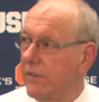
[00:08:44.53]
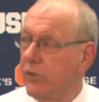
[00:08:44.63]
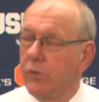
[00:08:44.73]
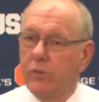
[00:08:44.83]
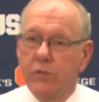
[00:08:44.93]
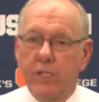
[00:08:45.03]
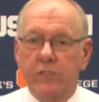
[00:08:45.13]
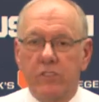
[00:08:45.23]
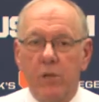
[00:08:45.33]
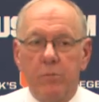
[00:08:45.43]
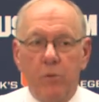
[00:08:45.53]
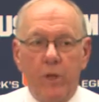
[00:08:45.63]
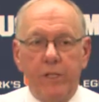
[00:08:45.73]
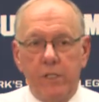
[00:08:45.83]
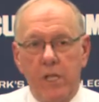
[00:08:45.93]
You at some
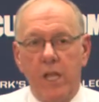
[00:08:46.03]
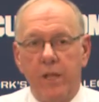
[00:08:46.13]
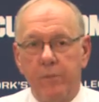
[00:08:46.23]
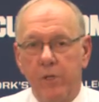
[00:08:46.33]
point in time,